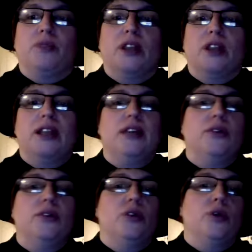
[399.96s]
the leader
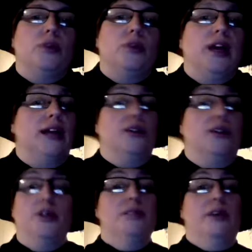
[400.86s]
of the group had
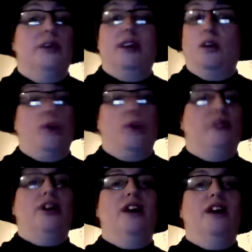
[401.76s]
charisma and
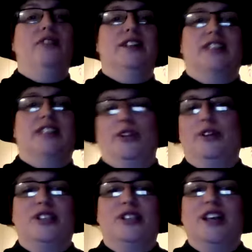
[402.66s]
unwavering confidence, like we
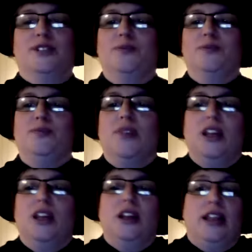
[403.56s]
discussed.
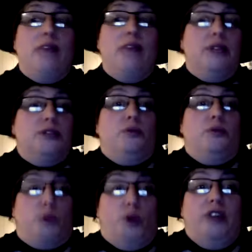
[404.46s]
Right. That mix
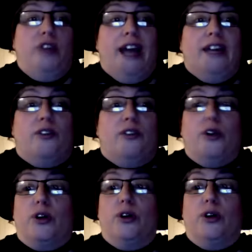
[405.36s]
proved heady for
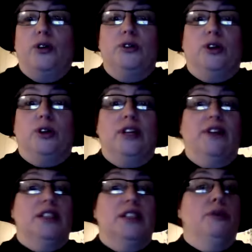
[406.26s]
a girl who was looking to
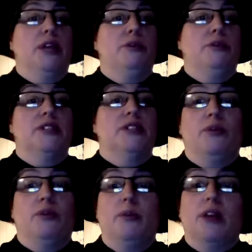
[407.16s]
find someone to keep her safe
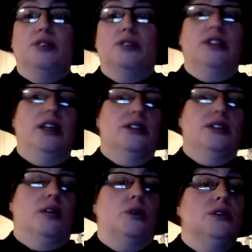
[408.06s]
from the monsters in the
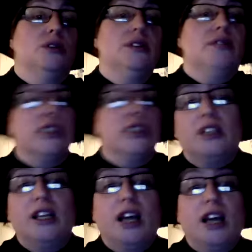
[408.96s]
outside world, and
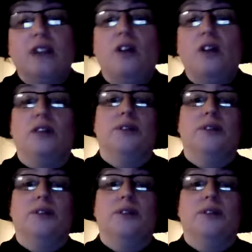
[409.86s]
eventually they got involved.